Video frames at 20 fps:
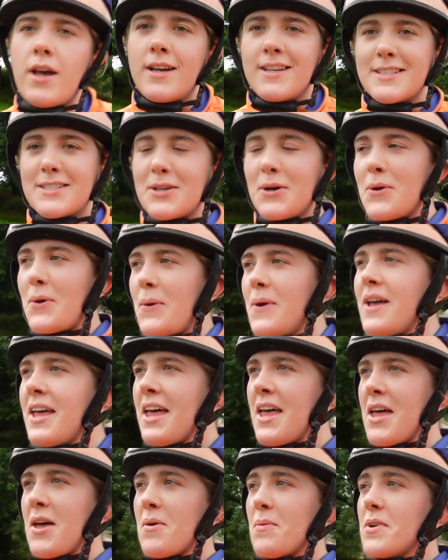So
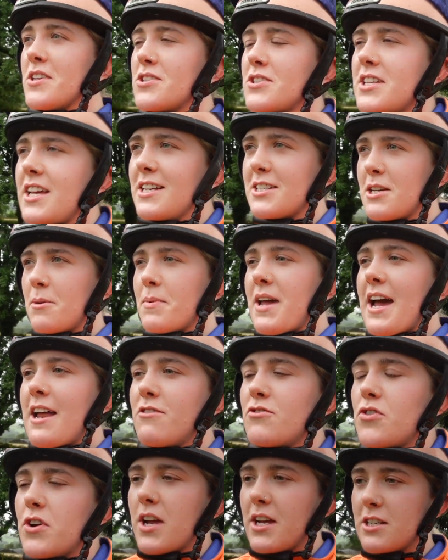we just ended up
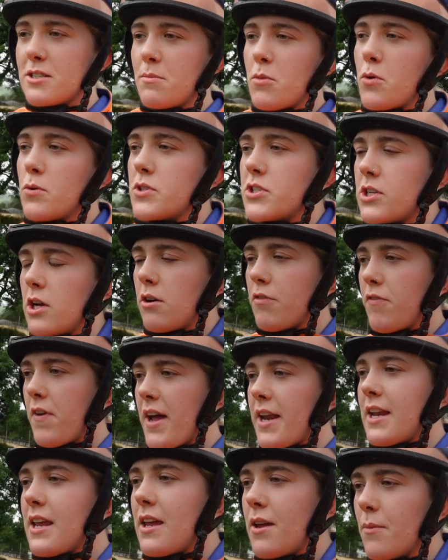cantering into most stuff,
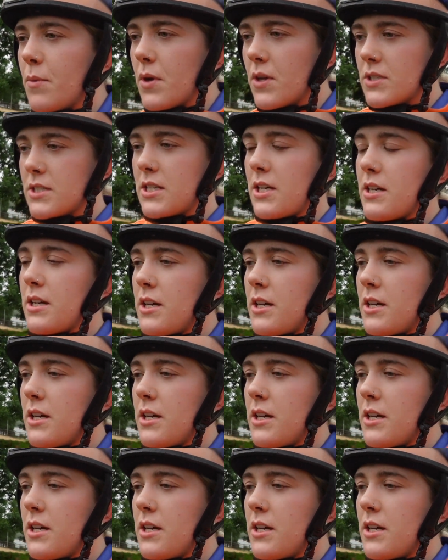and he was